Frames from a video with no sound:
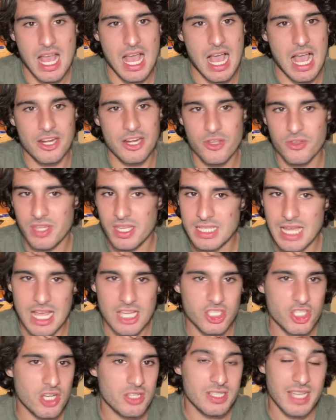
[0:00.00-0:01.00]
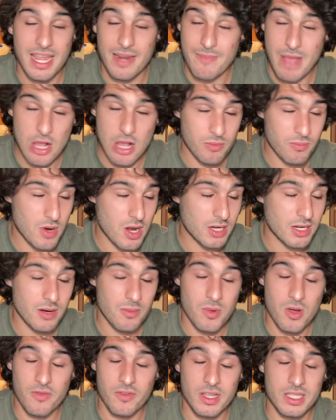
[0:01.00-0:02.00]
I do think Tyus Jones, again, and Malcolm Brogdon are
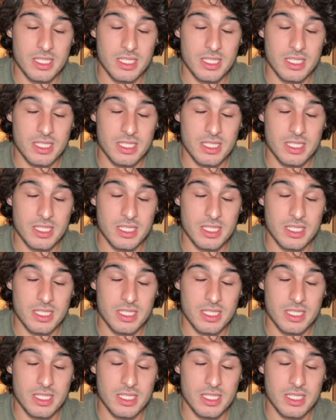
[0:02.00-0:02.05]
both